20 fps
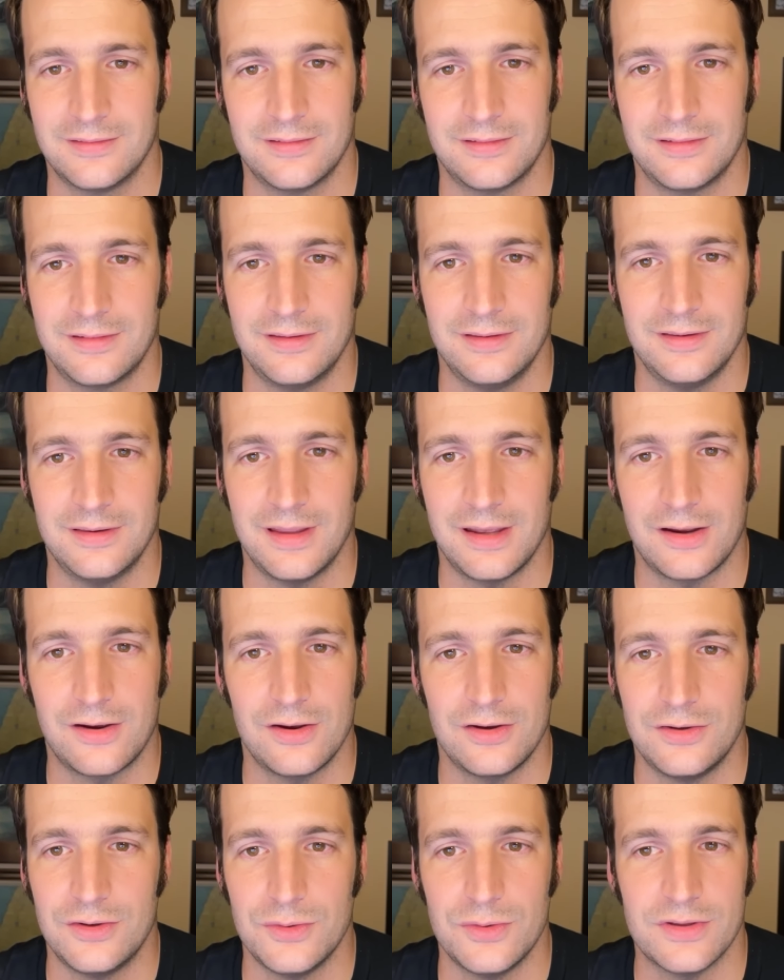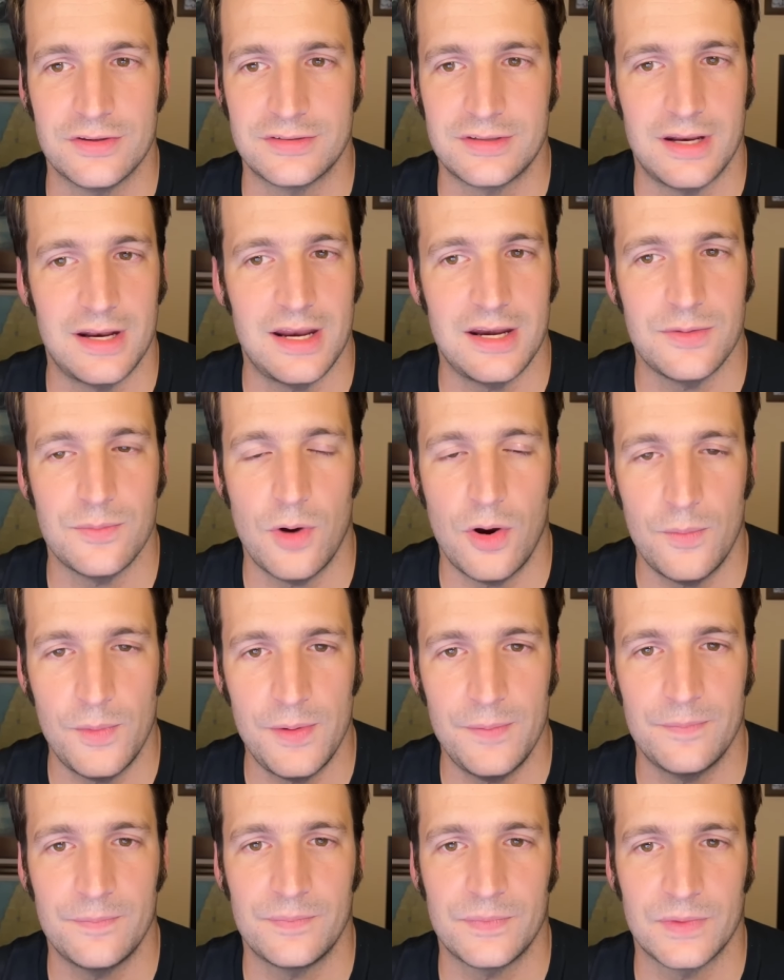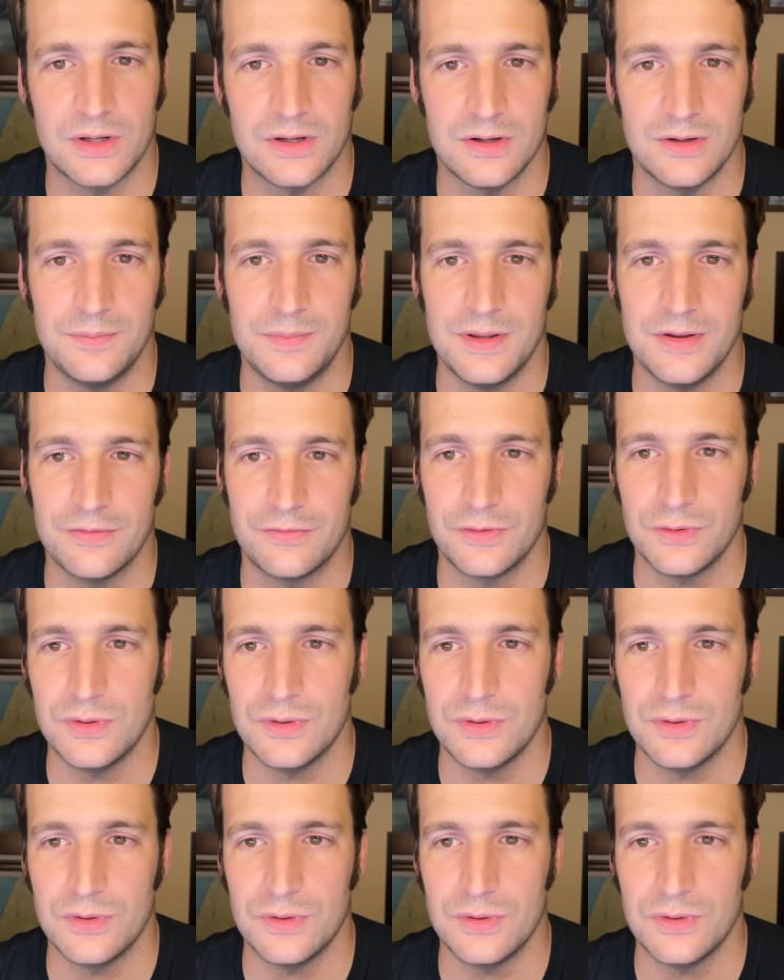do this at any moment. Could be a few